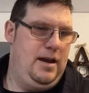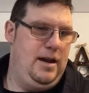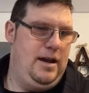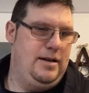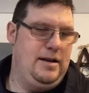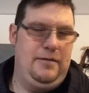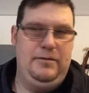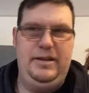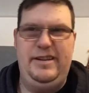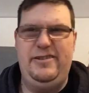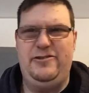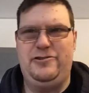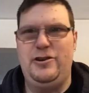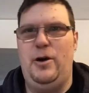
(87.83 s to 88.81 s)
and not really
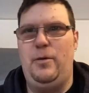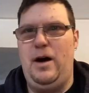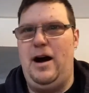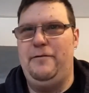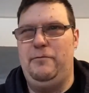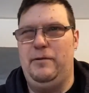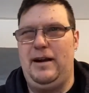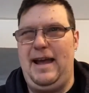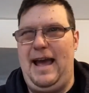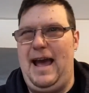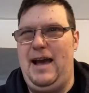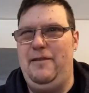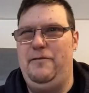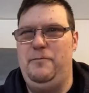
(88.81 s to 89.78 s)
to show off what I
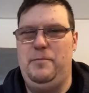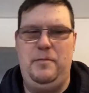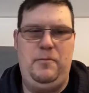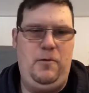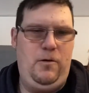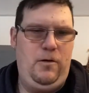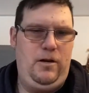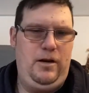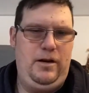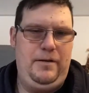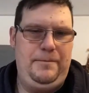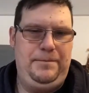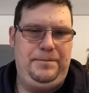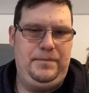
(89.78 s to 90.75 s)
have, but more
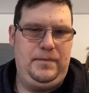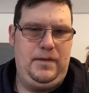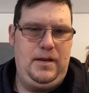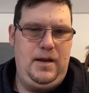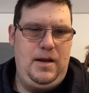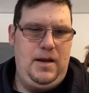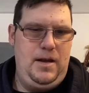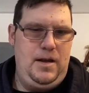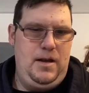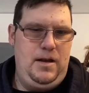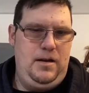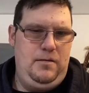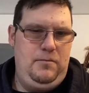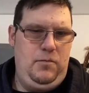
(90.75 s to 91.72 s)

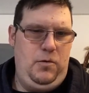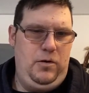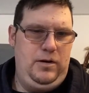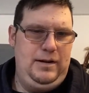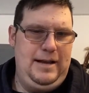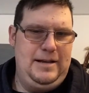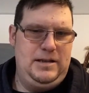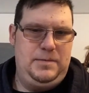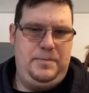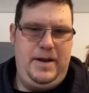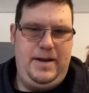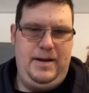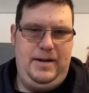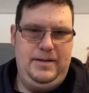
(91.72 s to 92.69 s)
more or less
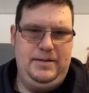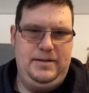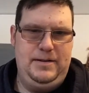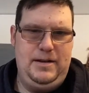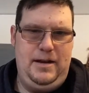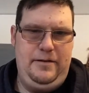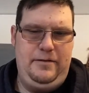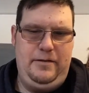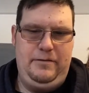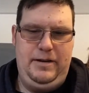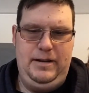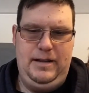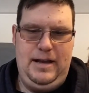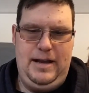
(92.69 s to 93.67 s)
because I, I
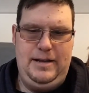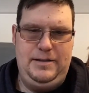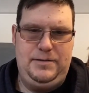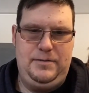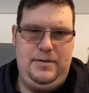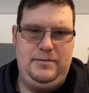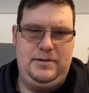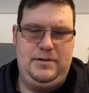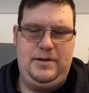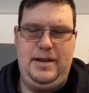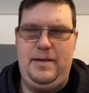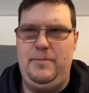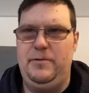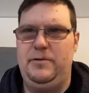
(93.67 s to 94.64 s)
realized when I was
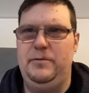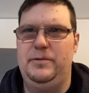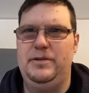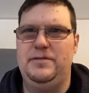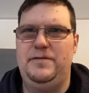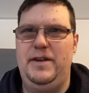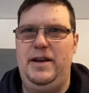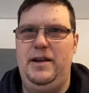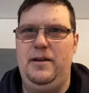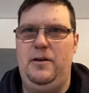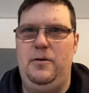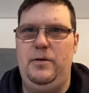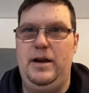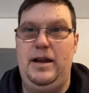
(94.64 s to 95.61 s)
thinking about doing this
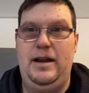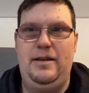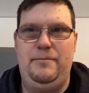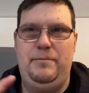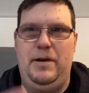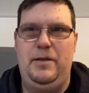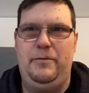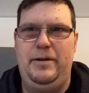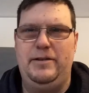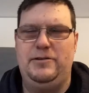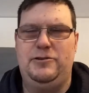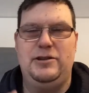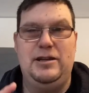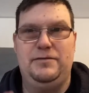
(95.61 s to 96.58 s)
video, and by the way, the
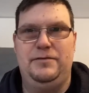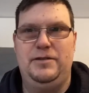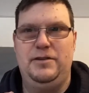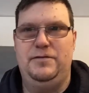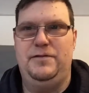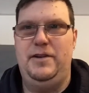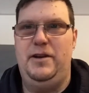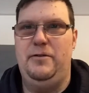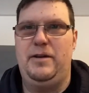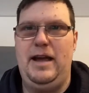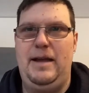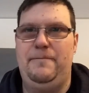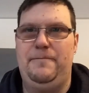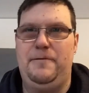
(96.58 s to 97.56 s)
suggestion for this video
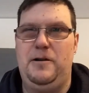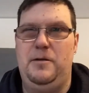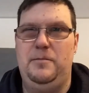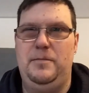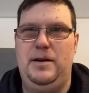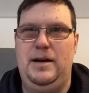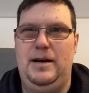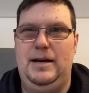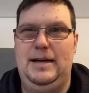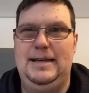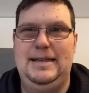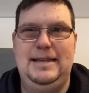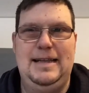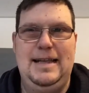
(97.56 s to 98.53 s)
came from
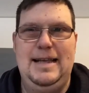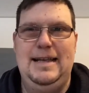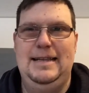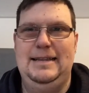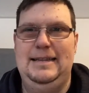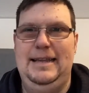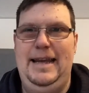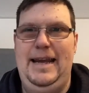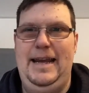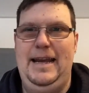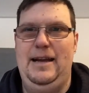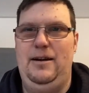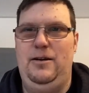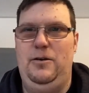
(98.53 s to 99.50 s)
uh,
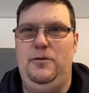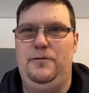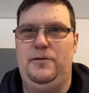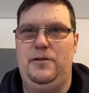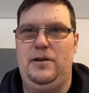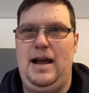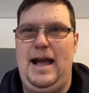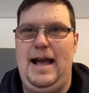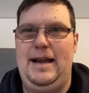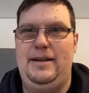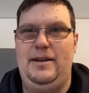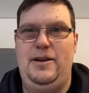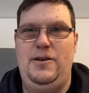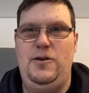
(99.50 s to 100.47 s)
Lee over
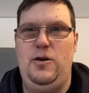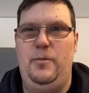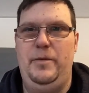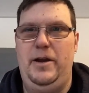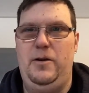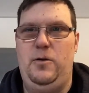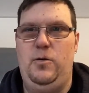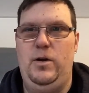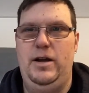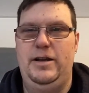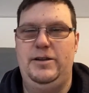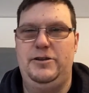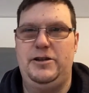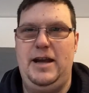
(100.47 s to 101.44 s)
at Nomeo
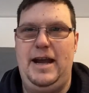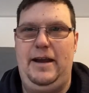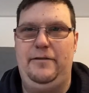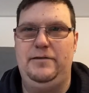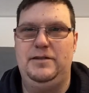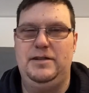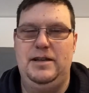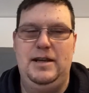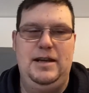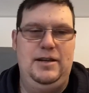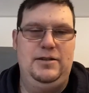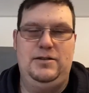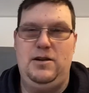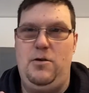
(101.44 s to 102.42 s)
Shaves.
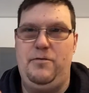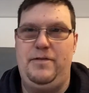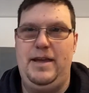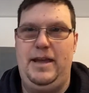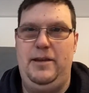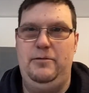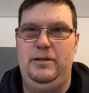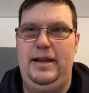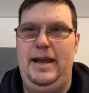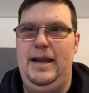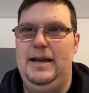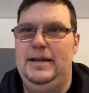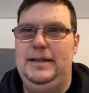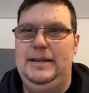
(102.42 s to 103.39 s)
So thank you, Lee.